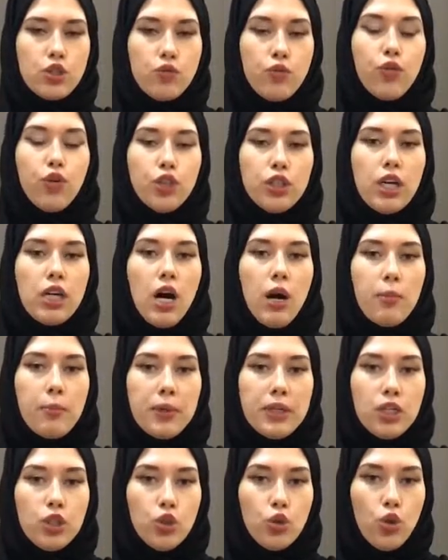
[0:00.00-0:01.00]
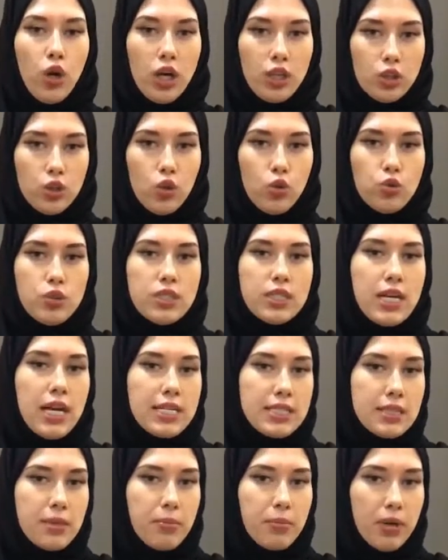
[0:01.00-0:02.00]
for the company to announce
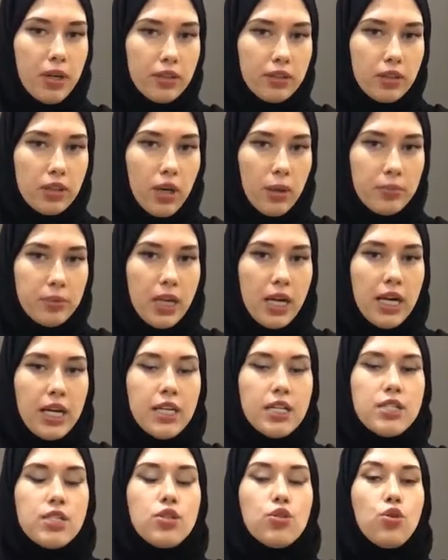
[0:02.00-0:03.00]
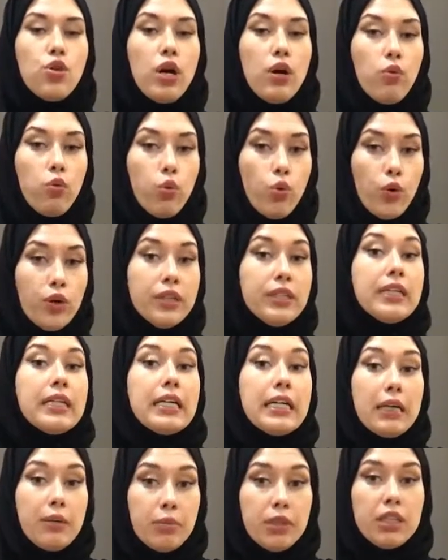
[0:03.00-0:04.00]
as a bankrupt is to avoid
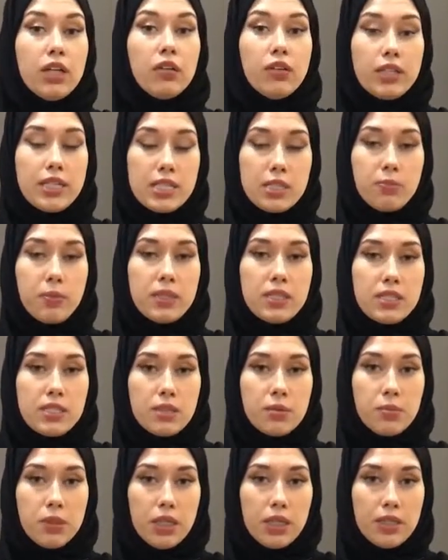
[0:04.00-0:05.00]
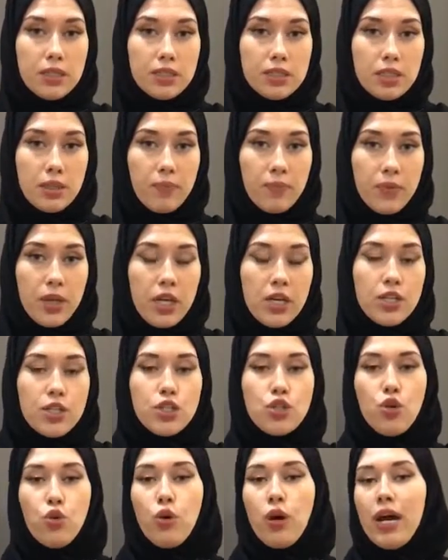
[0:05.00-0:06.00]
criminal responsibility.
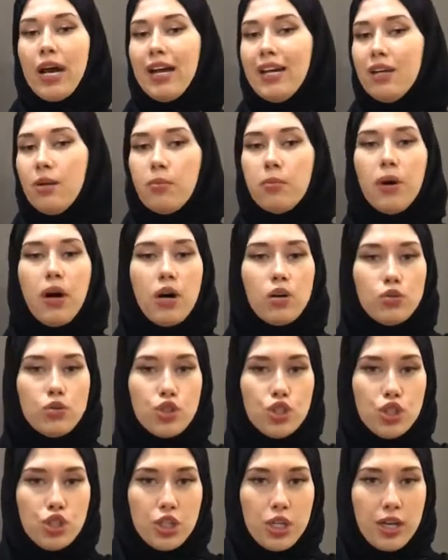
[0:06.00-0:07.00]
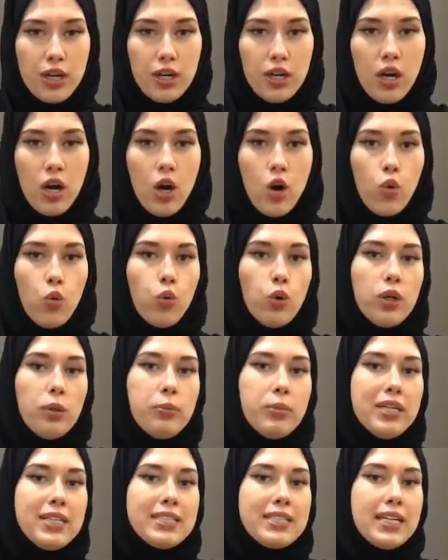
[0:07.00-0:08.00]
So any bounce check will
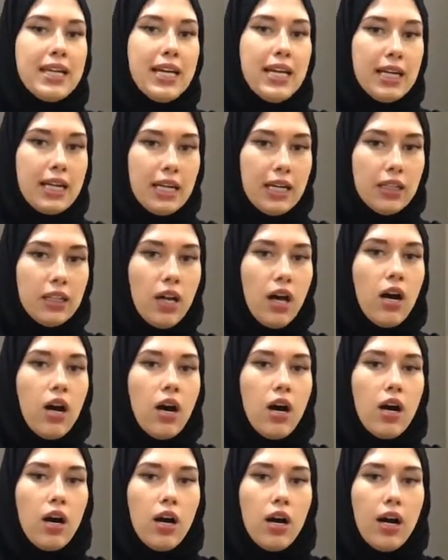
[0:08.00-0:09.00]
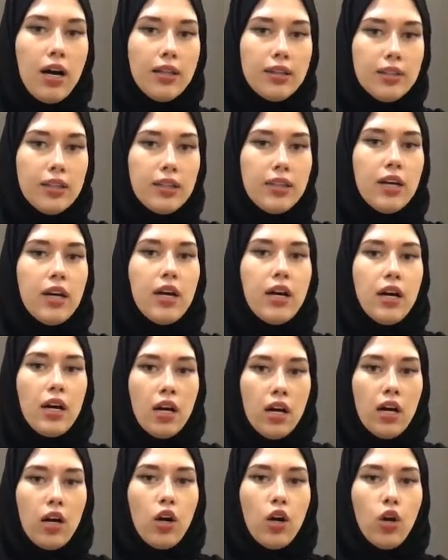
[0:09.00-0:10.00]
be taken under the
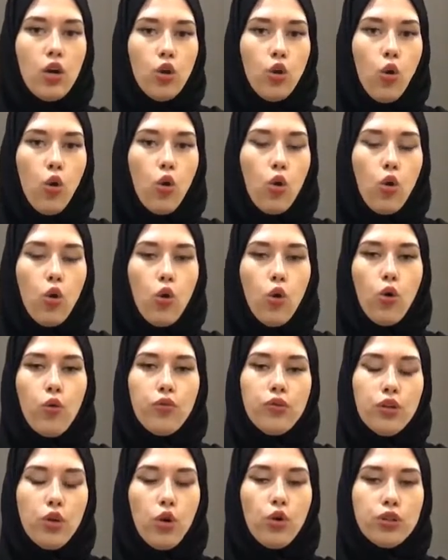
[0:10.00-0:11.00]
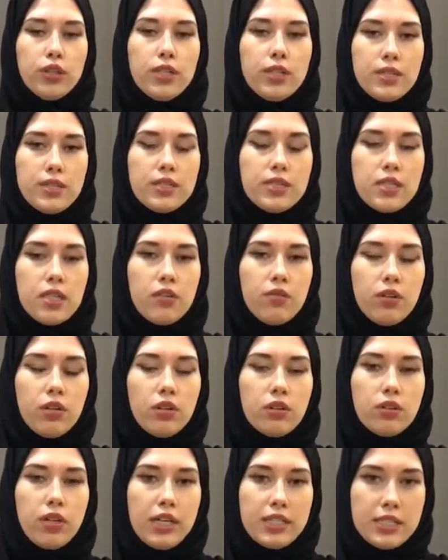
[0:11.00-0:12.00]
law on the
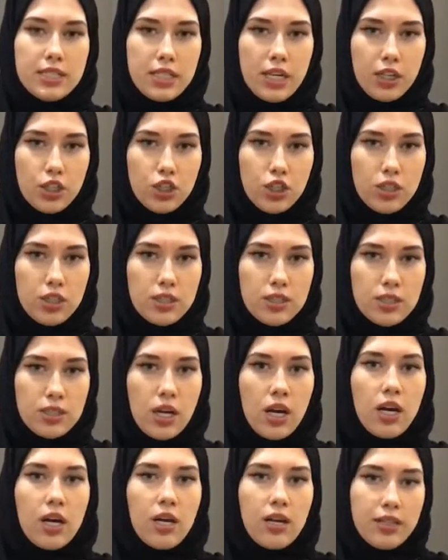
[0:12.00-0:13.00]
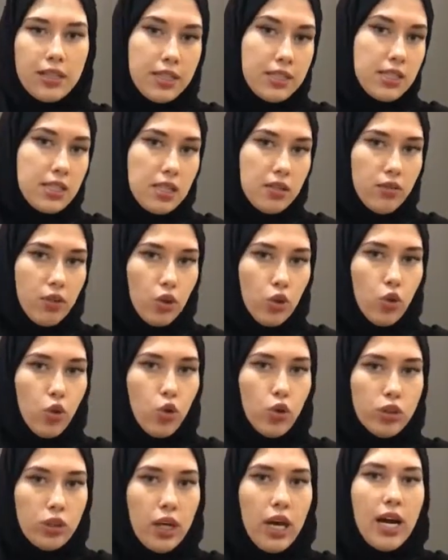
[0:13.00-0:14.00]
civil transactions, the civil
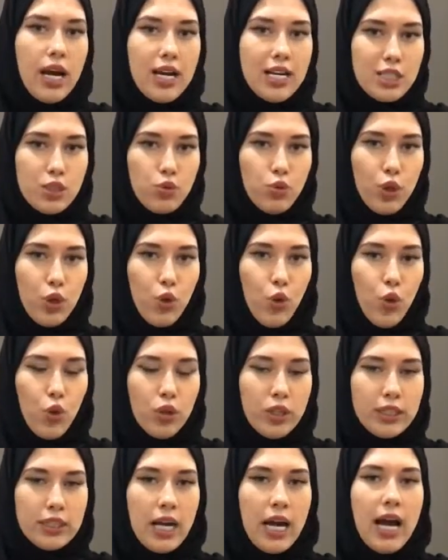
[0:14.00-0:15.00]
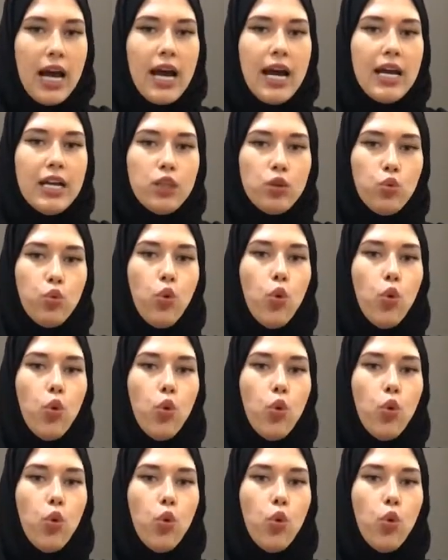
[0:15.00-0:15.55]
code as we call it, and